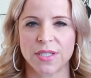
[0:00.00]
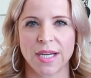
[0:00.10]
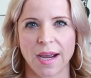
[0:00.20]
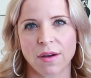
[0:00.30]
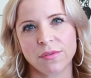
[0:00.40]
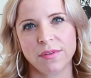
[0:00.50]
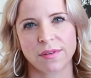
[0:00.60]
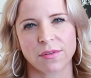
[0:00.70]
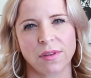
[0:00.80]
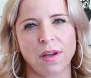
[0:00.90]
down,
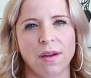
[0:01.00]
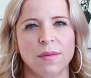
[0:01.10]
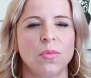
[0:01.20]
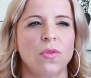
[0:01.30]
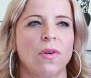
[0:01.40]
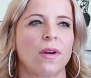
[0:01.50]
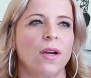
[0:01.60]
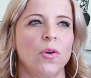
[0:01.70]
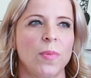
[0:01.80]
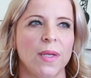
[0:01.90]
they're a lot more
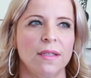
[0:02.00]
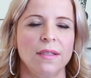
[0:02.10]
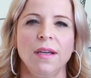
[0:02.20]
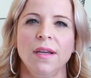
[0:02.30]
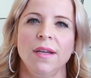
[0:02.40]
open